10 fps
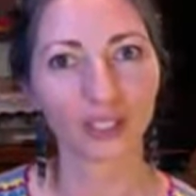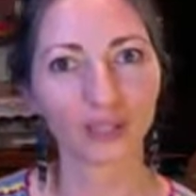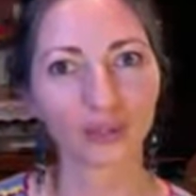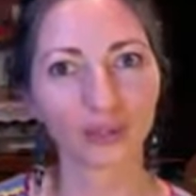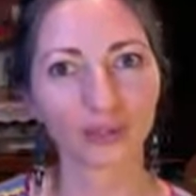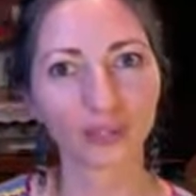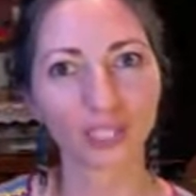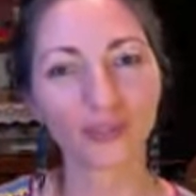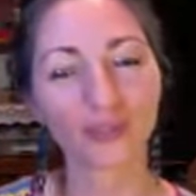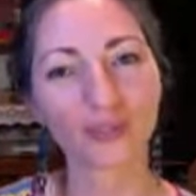so you
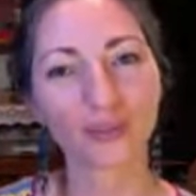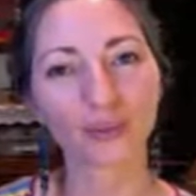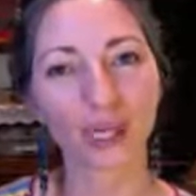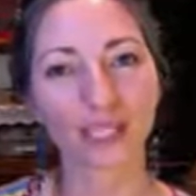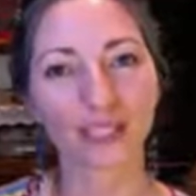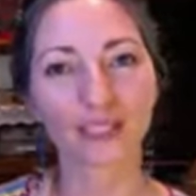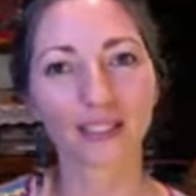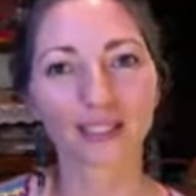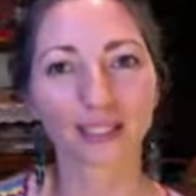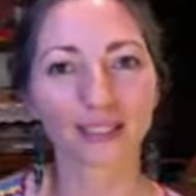lift the
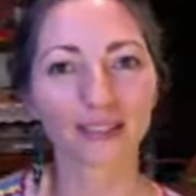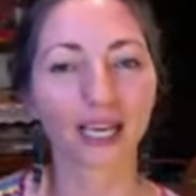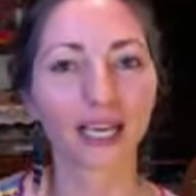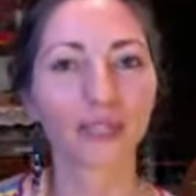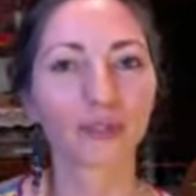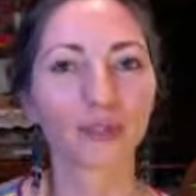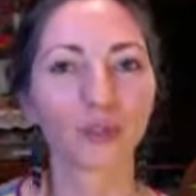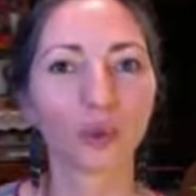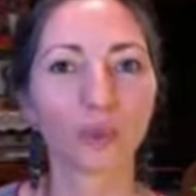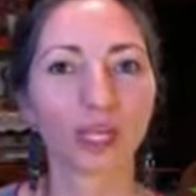right side of
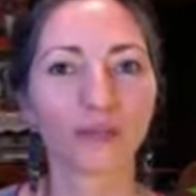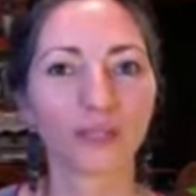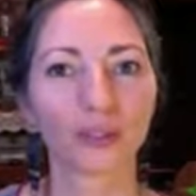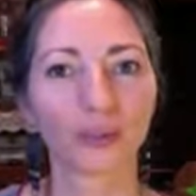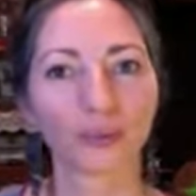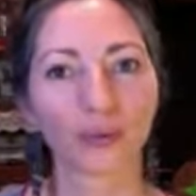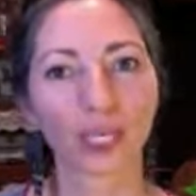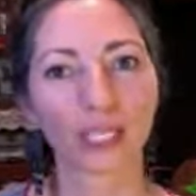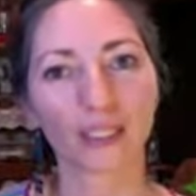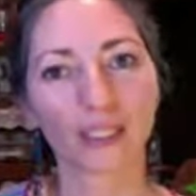your pelvis, your
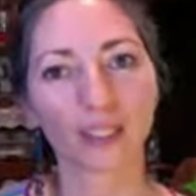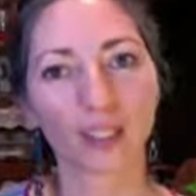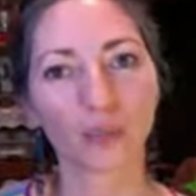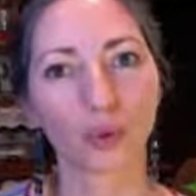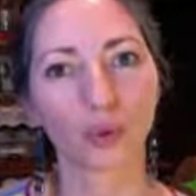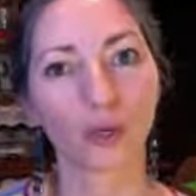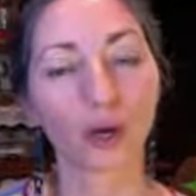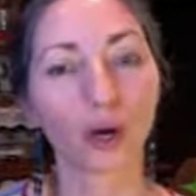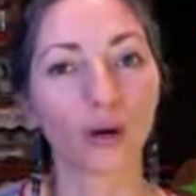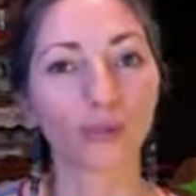right sit bone
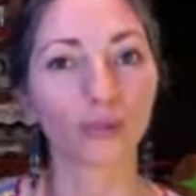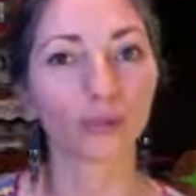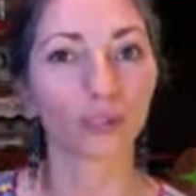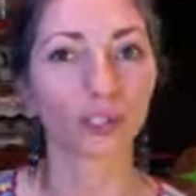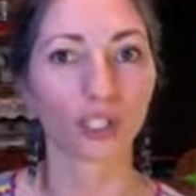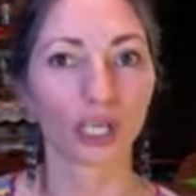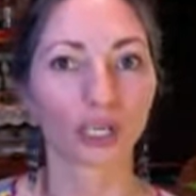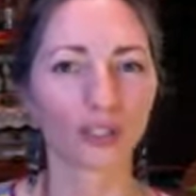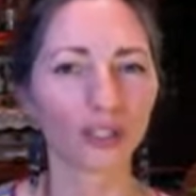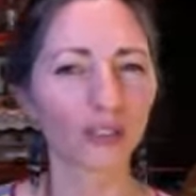off the chair,
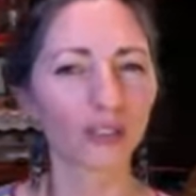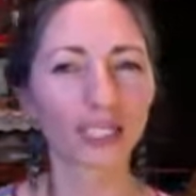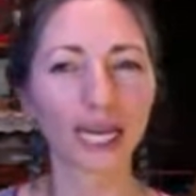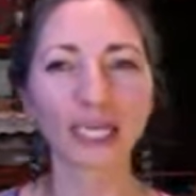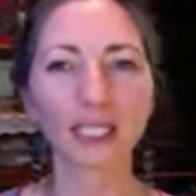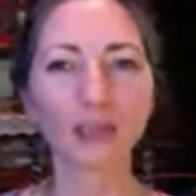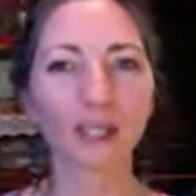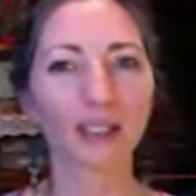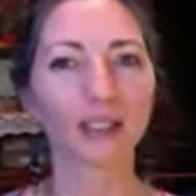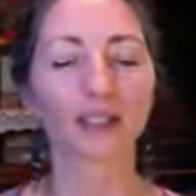just a tiny bit.